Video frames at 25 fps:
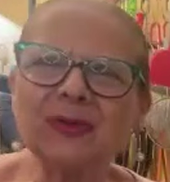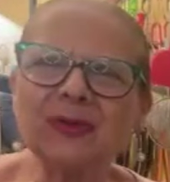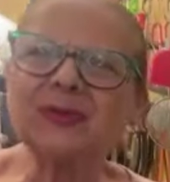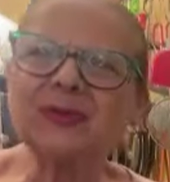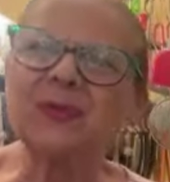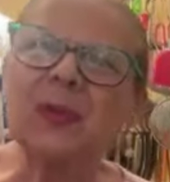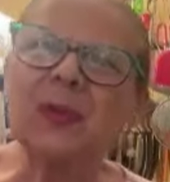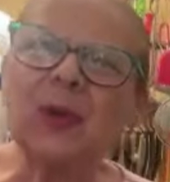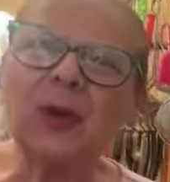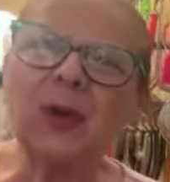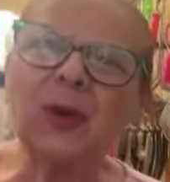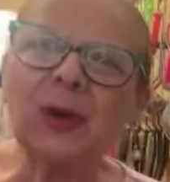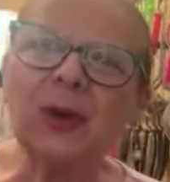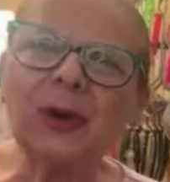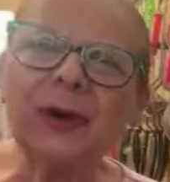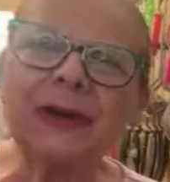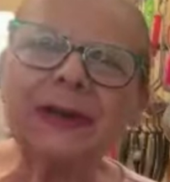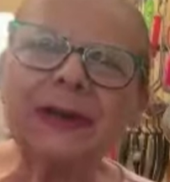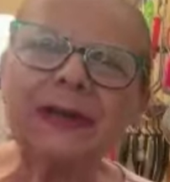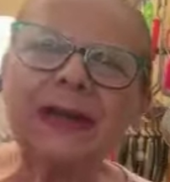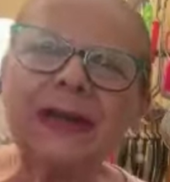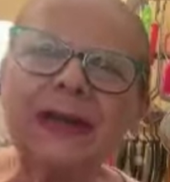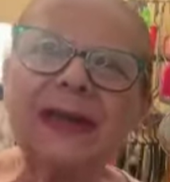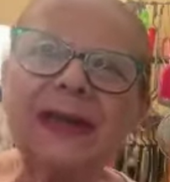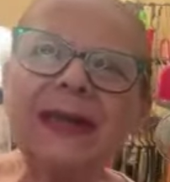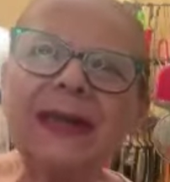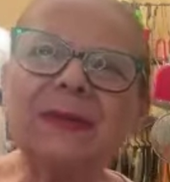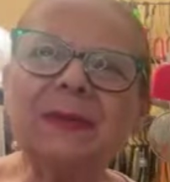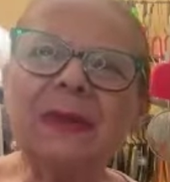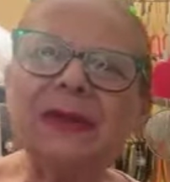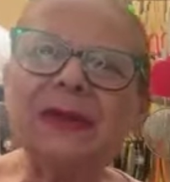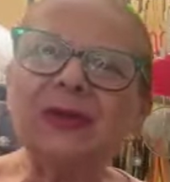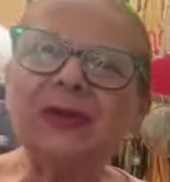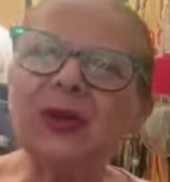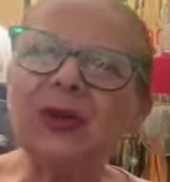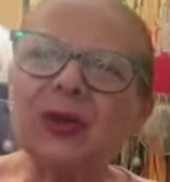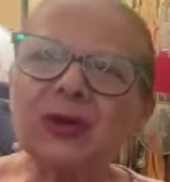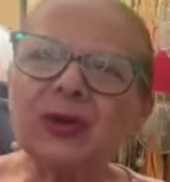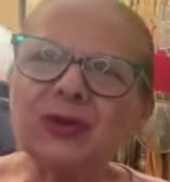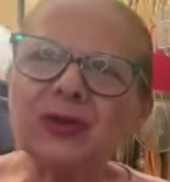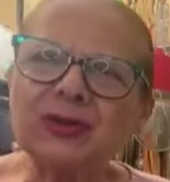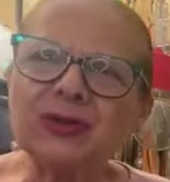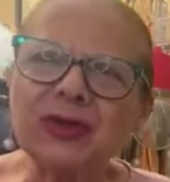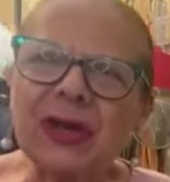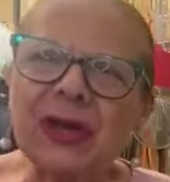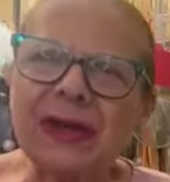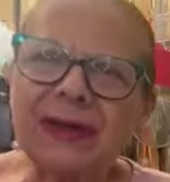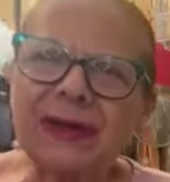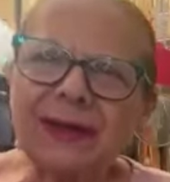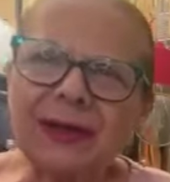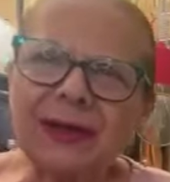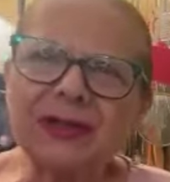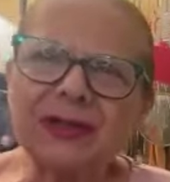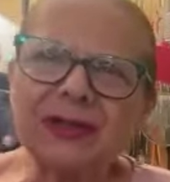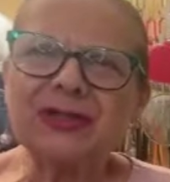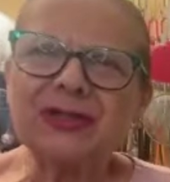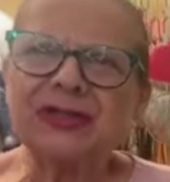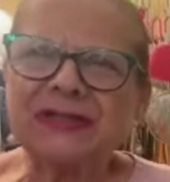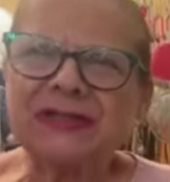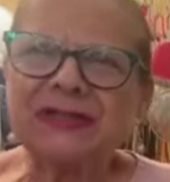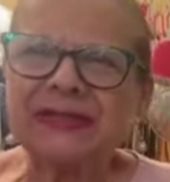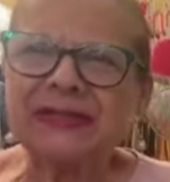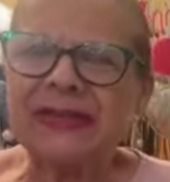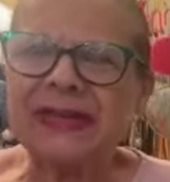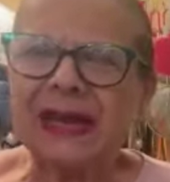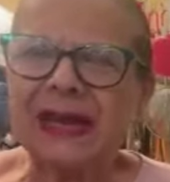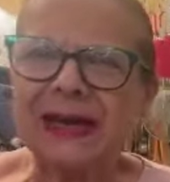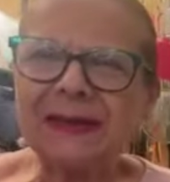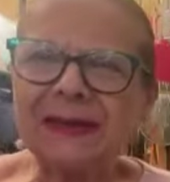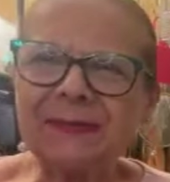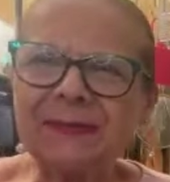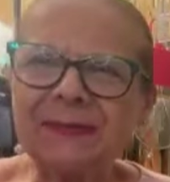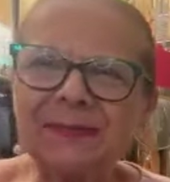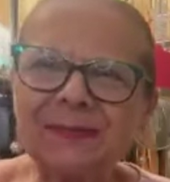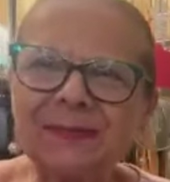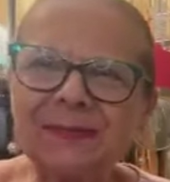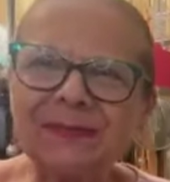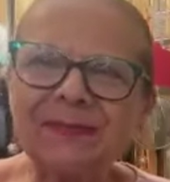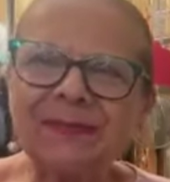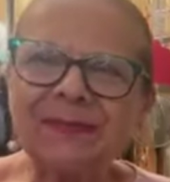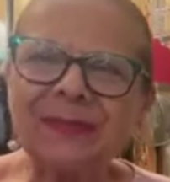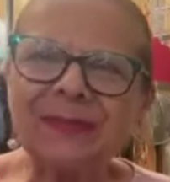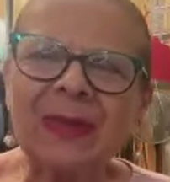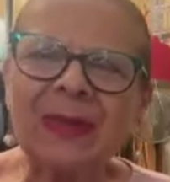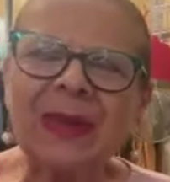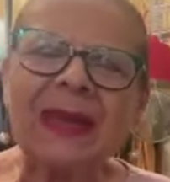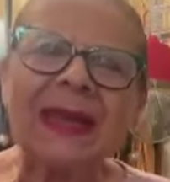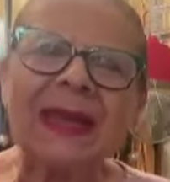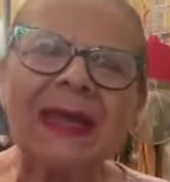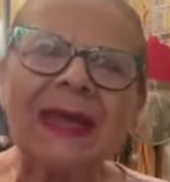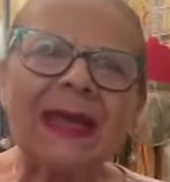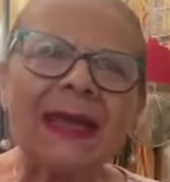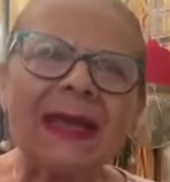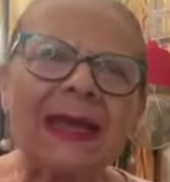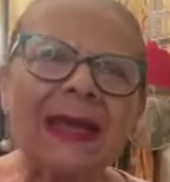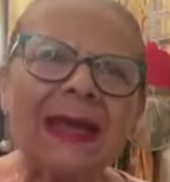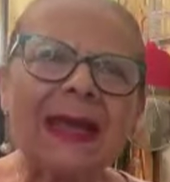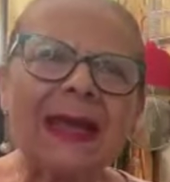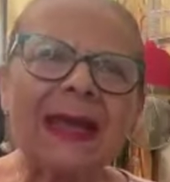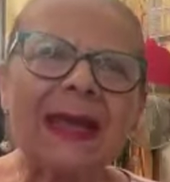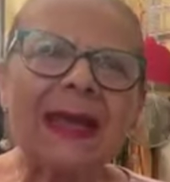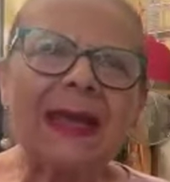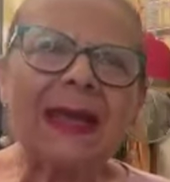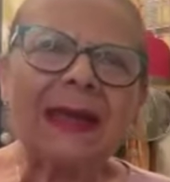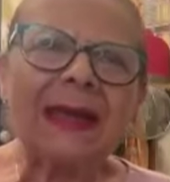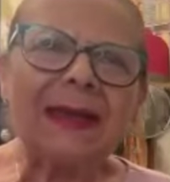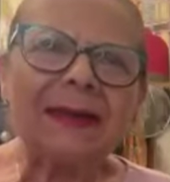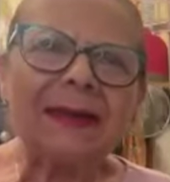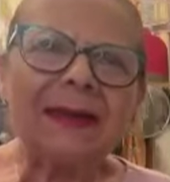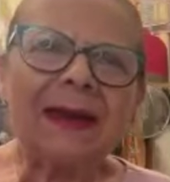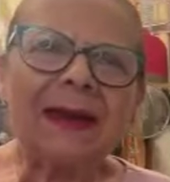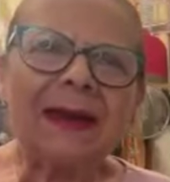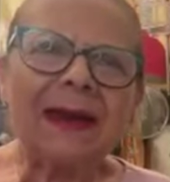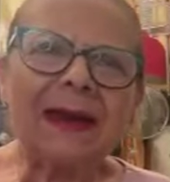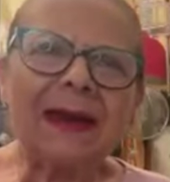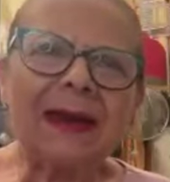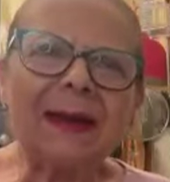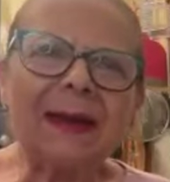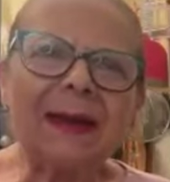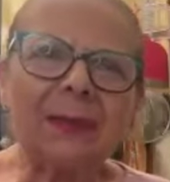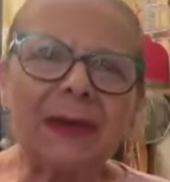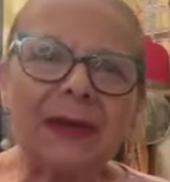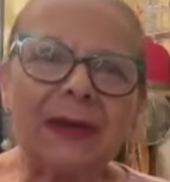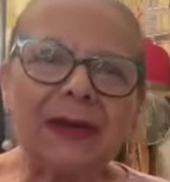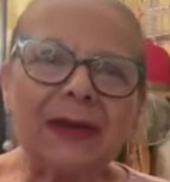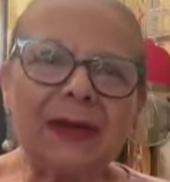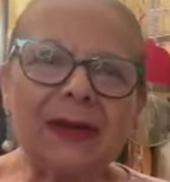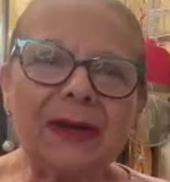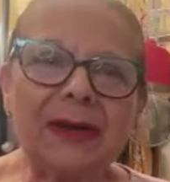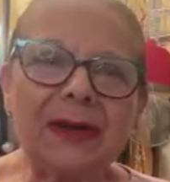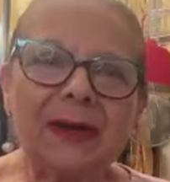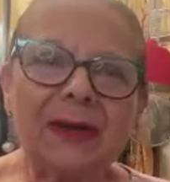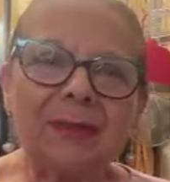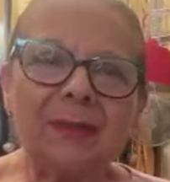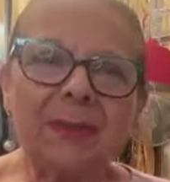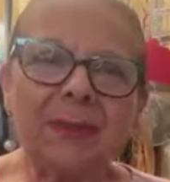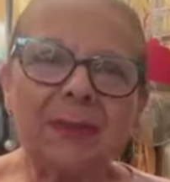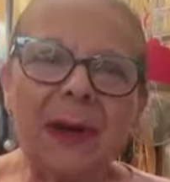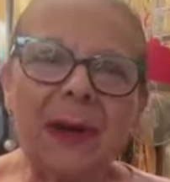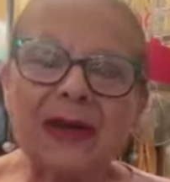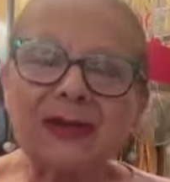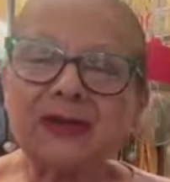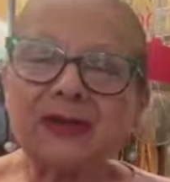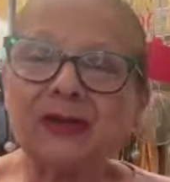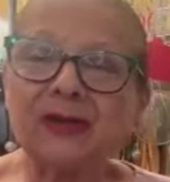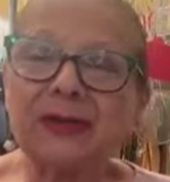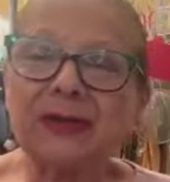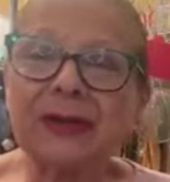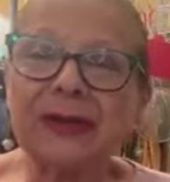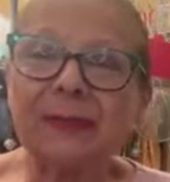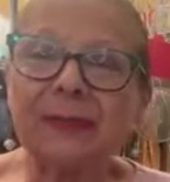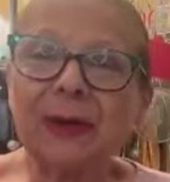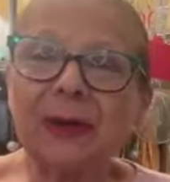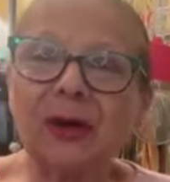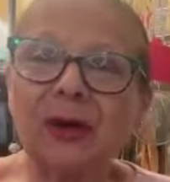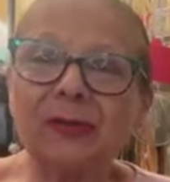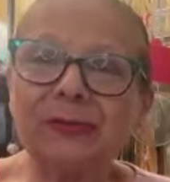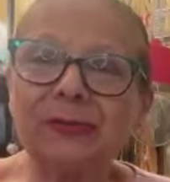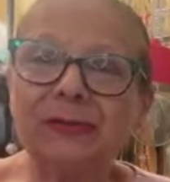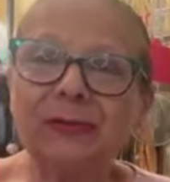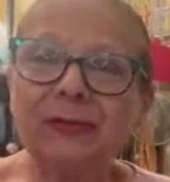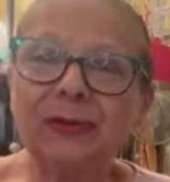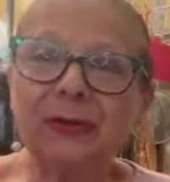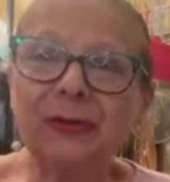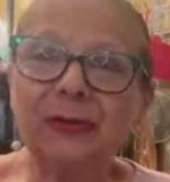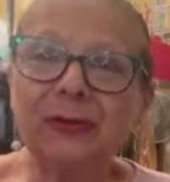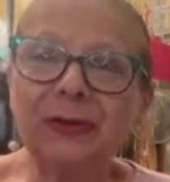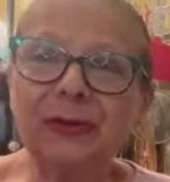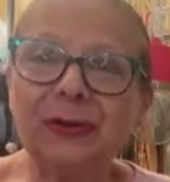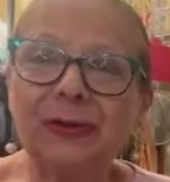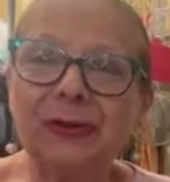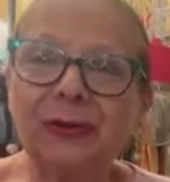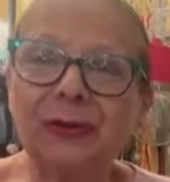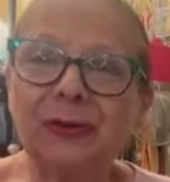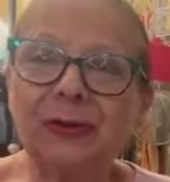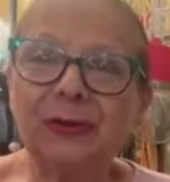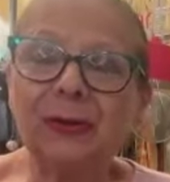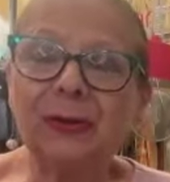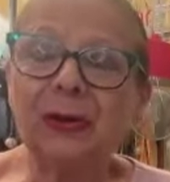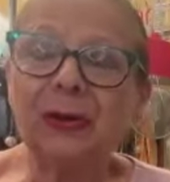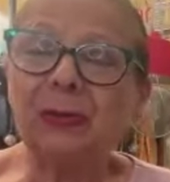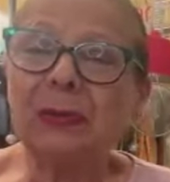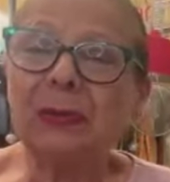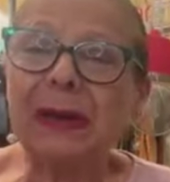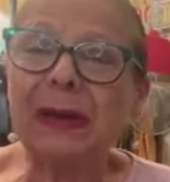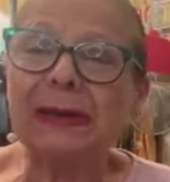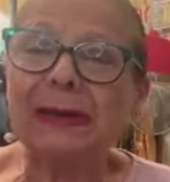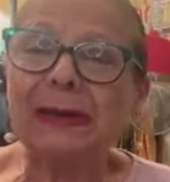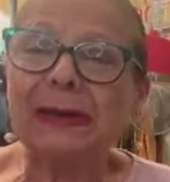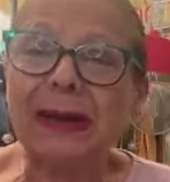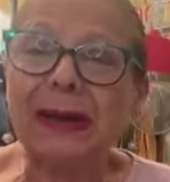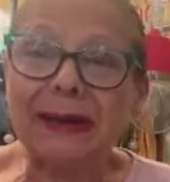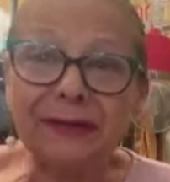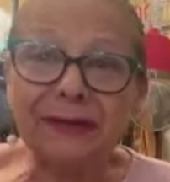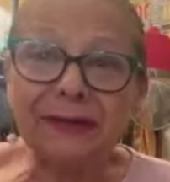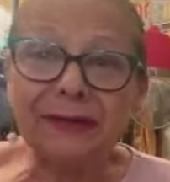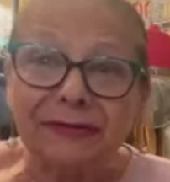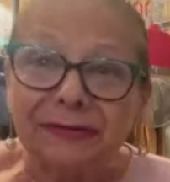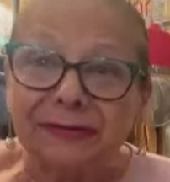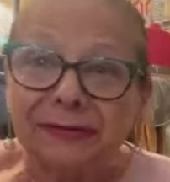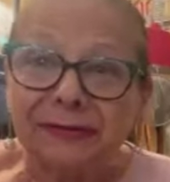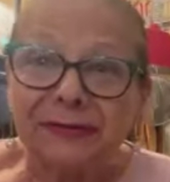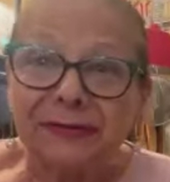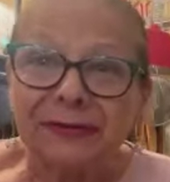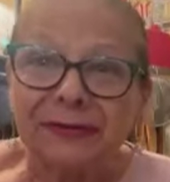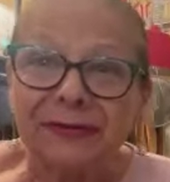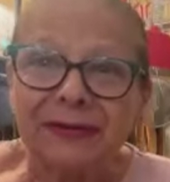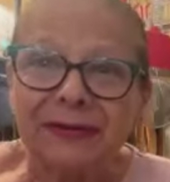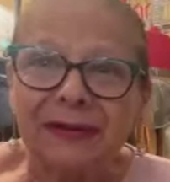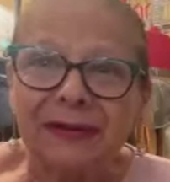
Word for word: was born in Mendoza, Argentina, and I've been passionate about food all my life.